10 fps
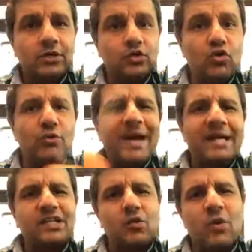No
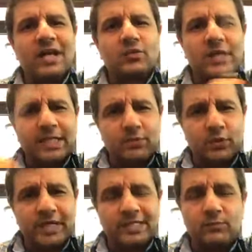matter
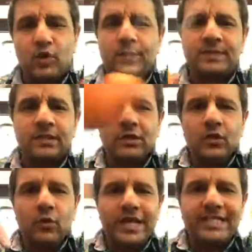whatever way it moves,
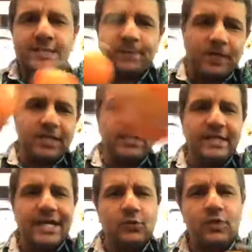weight is
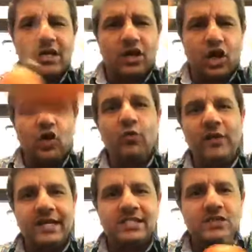vertically downward
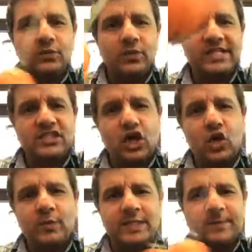always. Weight is
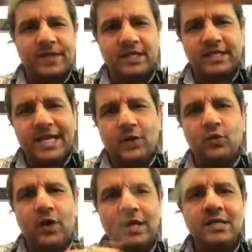always vertically
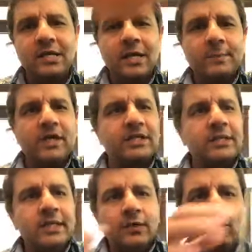downward. But
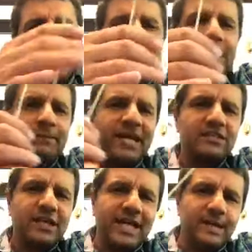once it
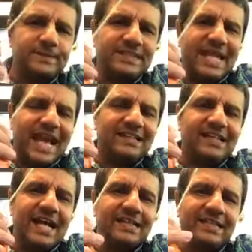makes a kind of
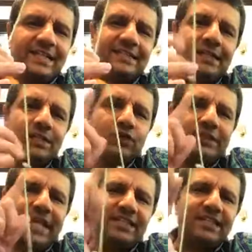slant like this, so
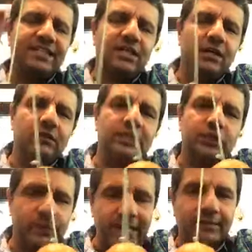tension is along
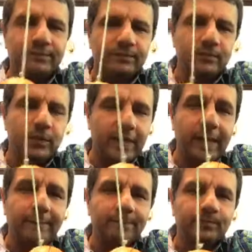the string,
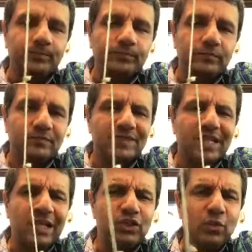okay?
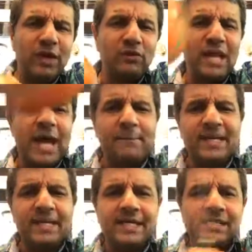So what will
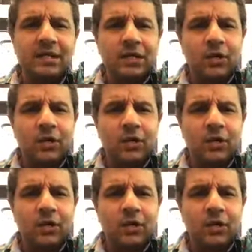happen is,